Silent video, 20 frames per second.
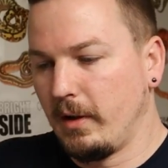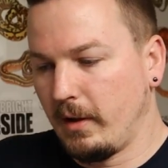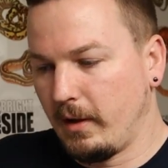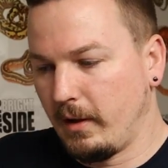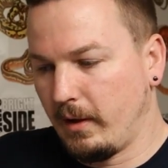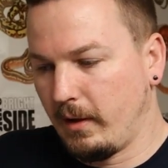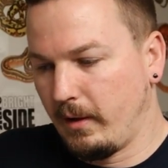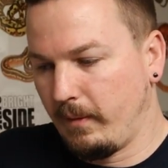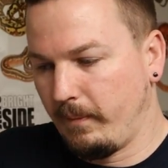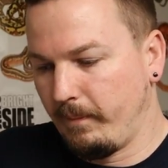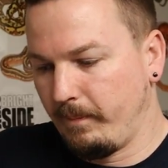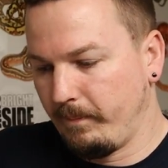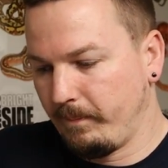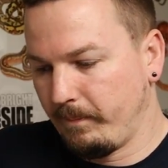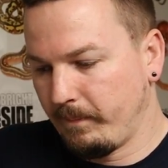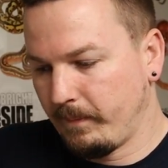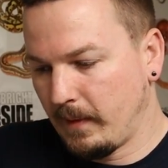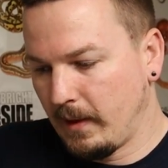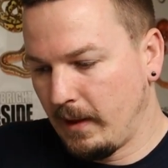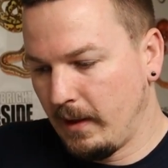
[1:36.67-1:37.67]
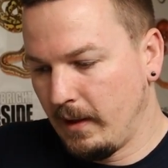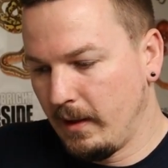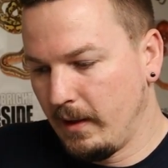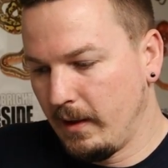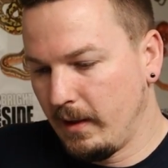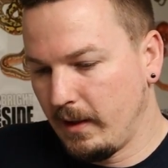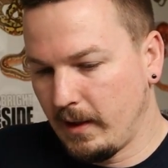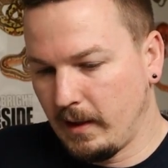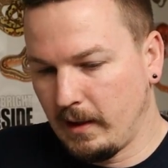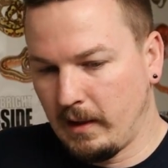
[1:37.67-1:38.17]
Um,
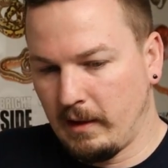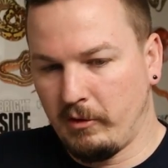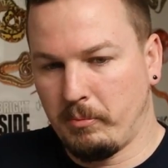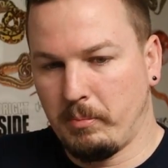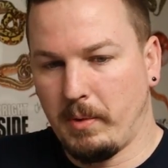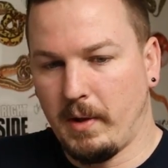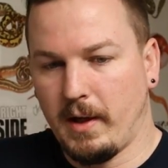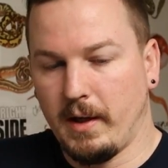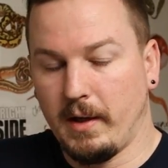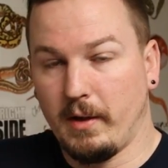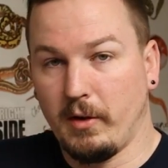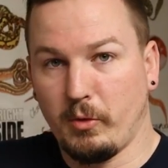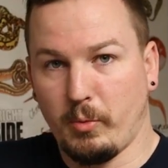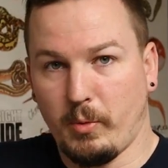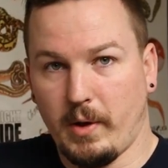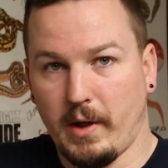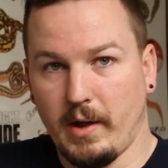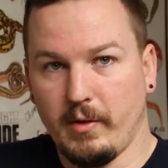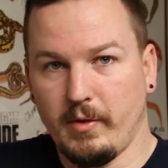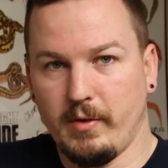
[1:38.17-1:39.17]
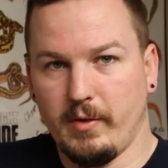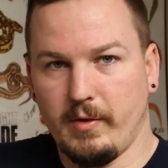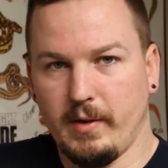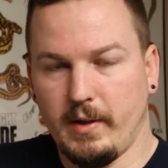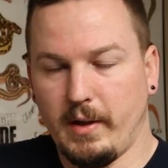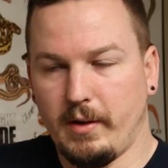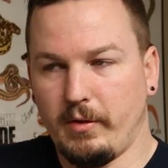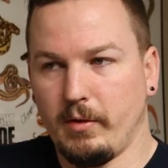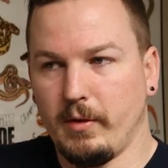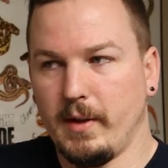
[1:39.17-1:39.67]
he leaves behind his wife,
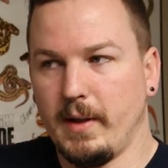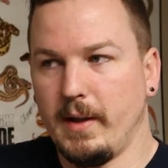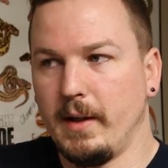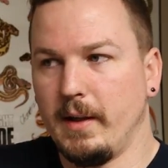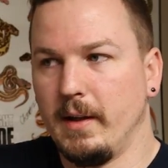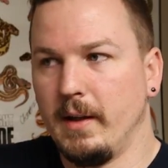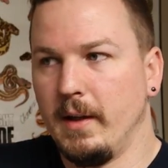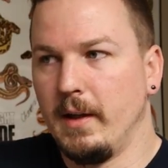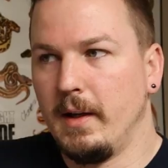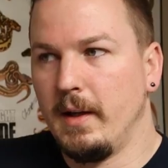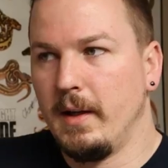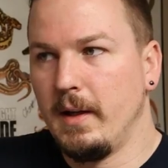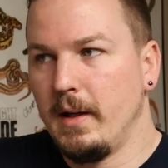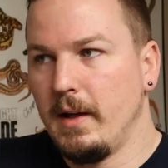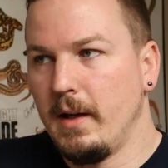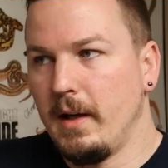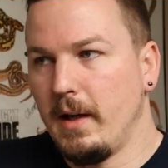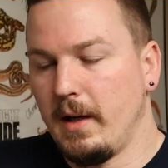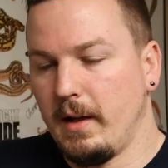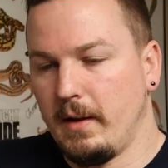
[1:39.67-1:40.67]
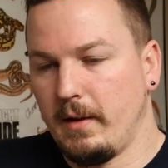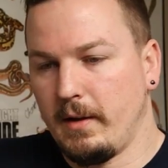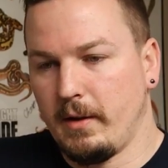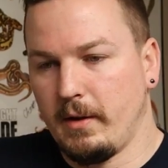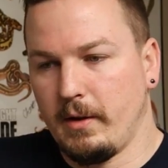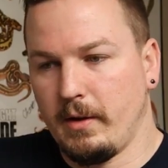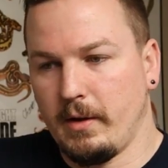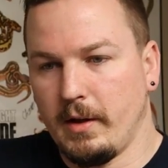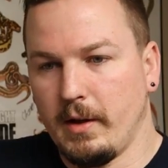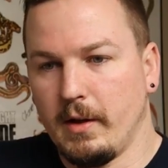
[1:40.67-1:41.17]
Desiree, and
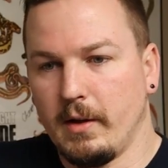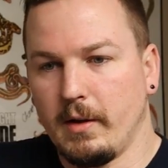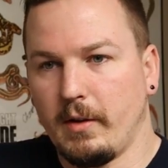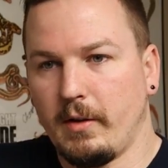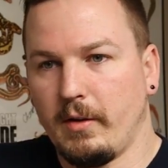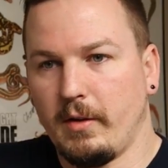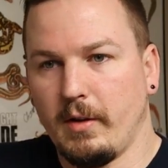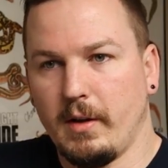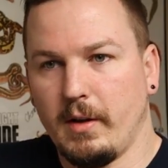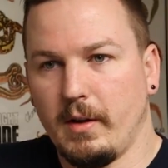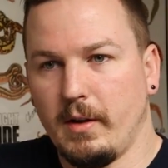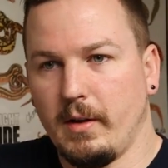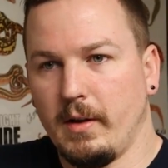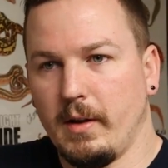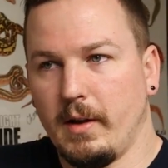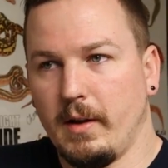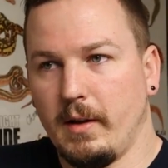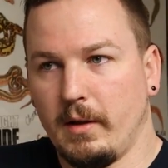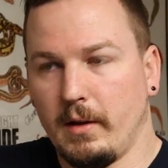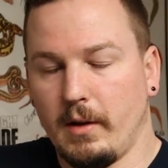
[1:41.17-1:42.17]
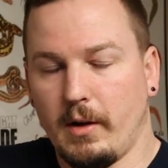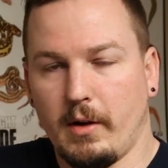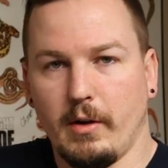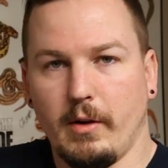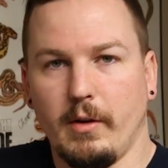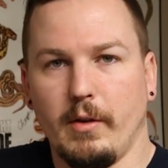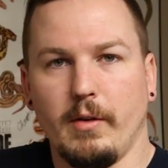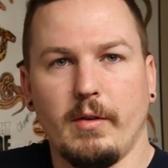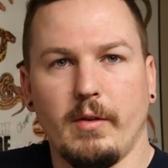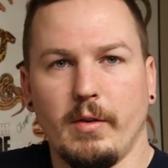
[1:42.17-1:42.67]
their young son, uh,
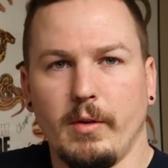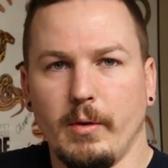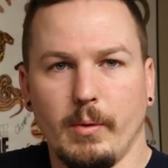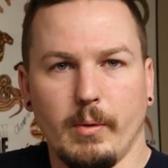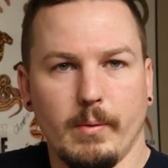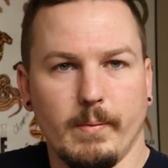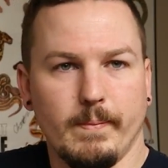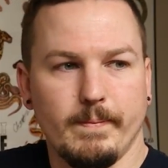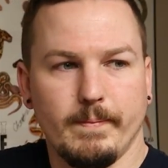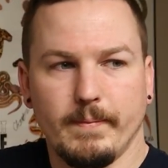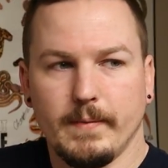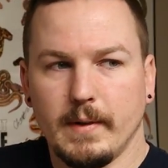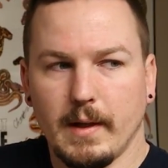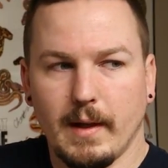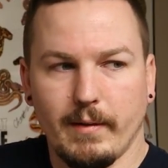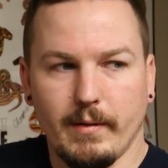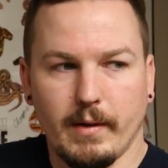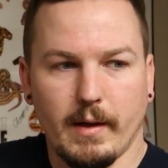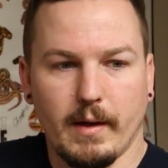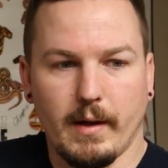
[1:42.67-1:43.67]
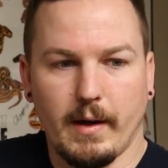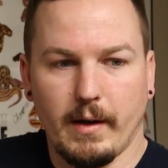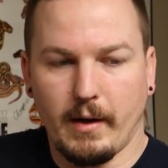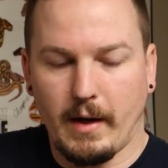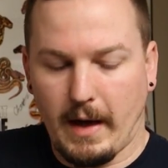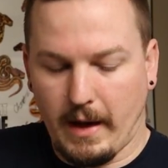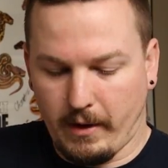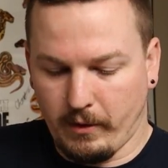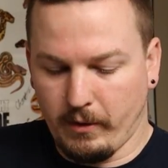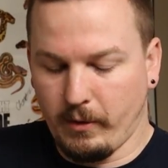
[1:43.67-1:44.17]
Lars, who, I mean,
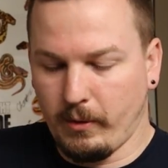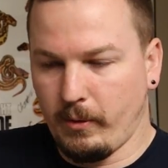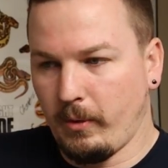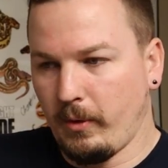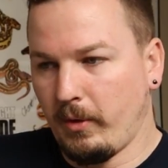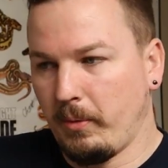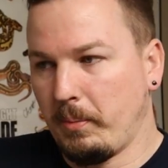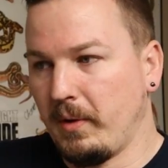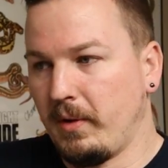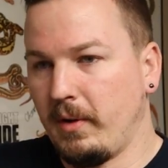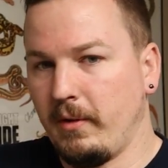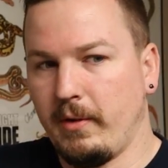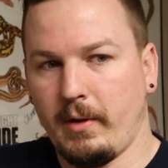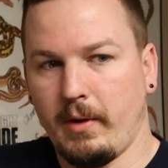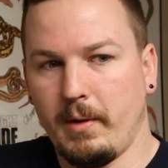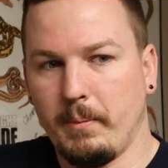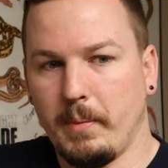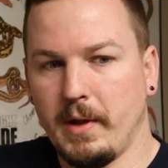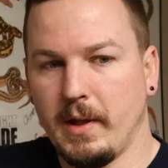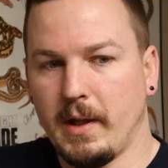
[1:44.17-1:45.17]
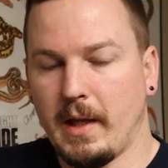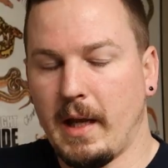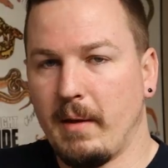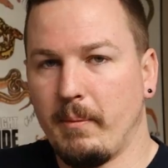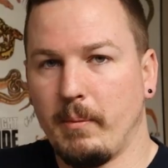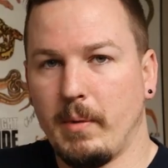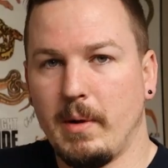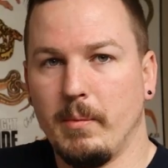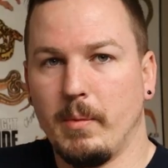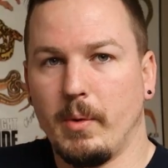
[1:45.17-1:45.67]
I, I, don't know specifically, but he
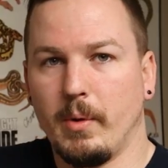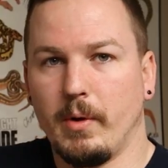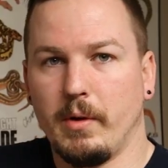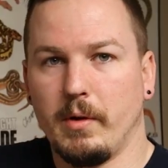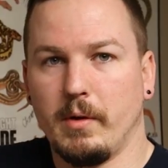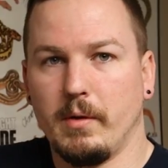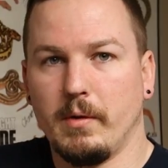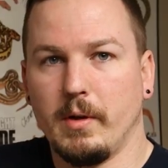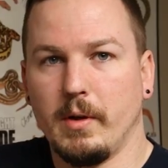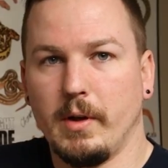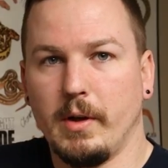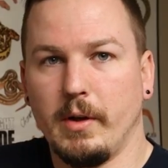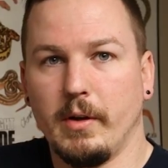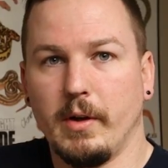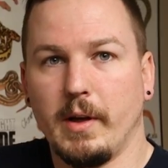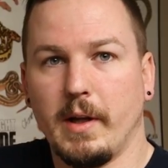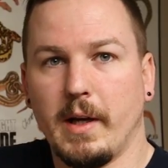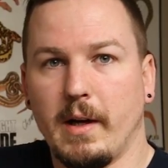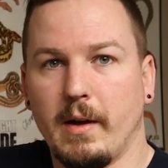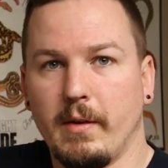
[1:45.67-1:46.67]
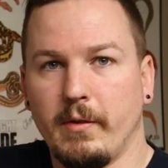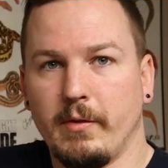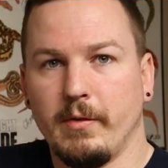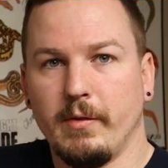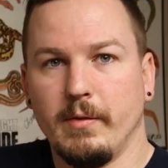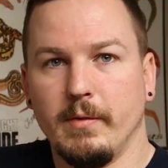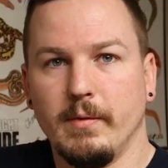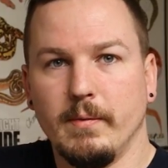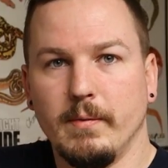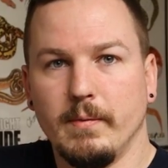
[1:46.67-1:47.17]
can't be more than a year and a half,